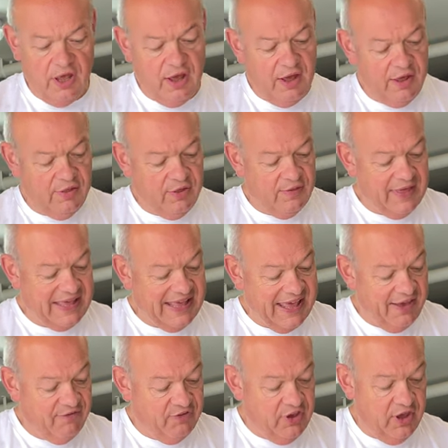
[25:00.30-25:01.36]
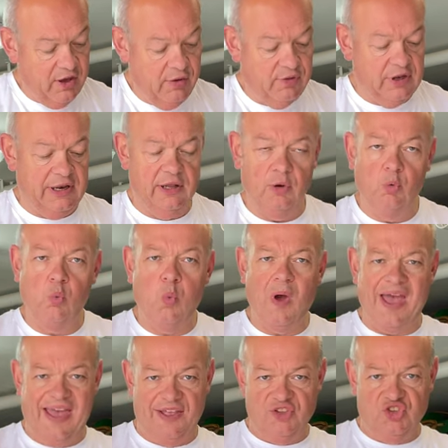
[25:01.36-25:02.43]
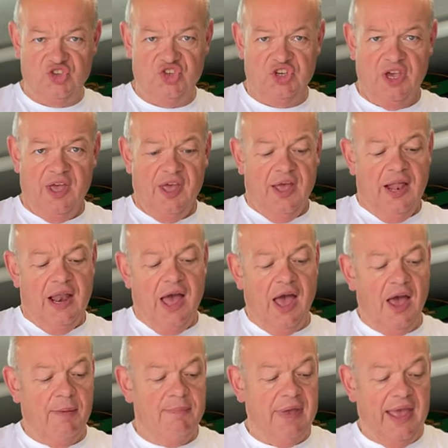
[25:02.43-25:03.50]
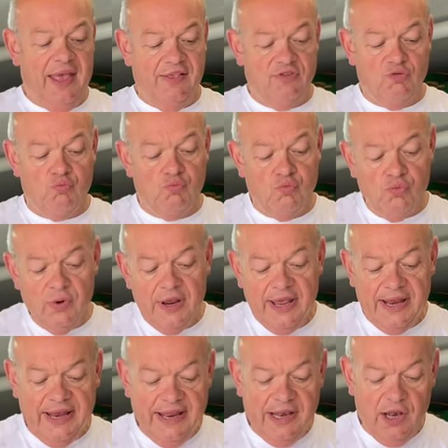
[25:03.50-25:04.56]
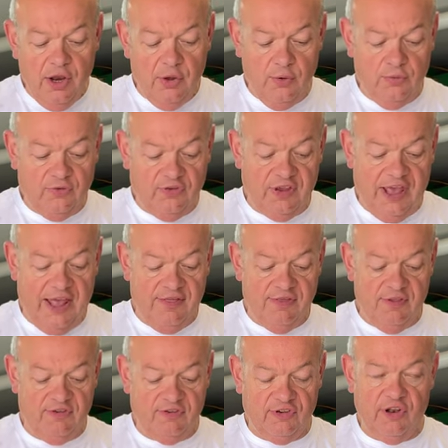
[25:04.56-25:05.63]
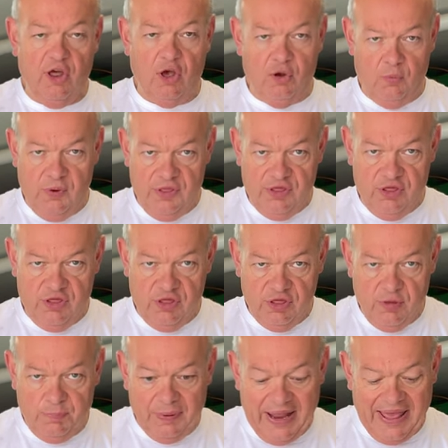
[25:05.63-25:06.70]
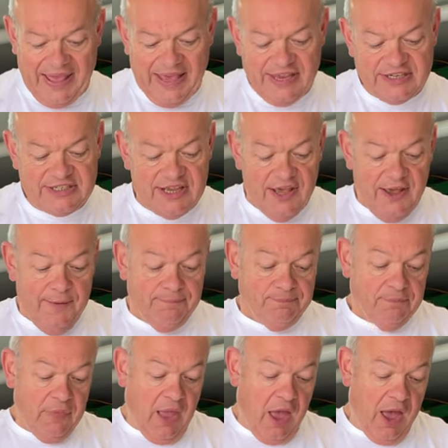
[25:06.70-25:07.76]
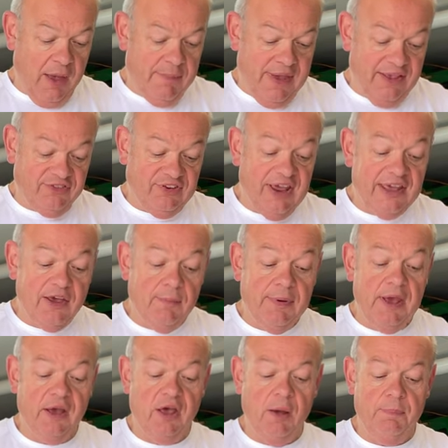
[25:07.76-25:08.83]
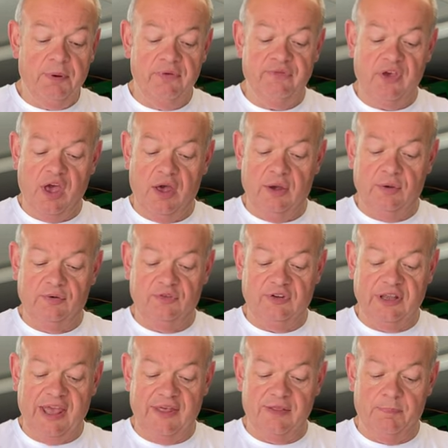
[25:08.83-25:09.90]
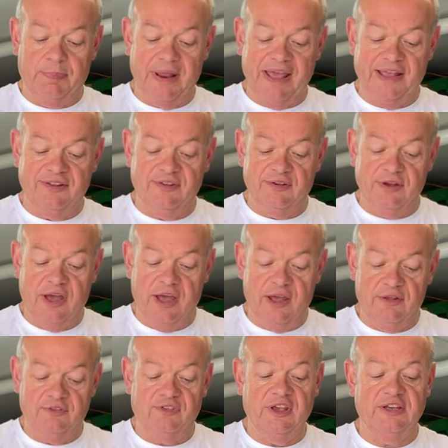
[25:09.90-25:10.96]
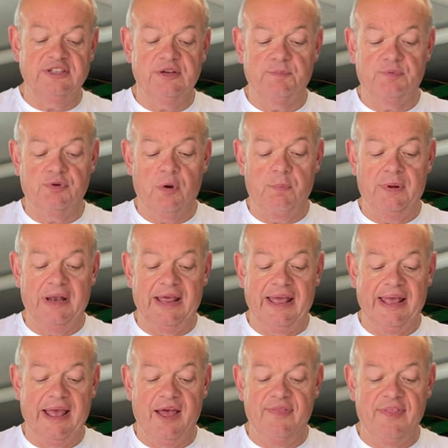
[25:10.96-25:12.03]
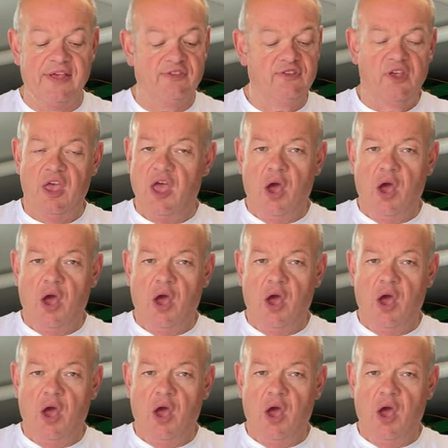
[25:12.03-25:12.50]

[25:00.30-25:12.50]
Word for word: uh, that they give you, the little wedge, um, it's really loose in the slot with the blade. Um, it's taken me a couple of goes to get the blade uh, seated properly and there's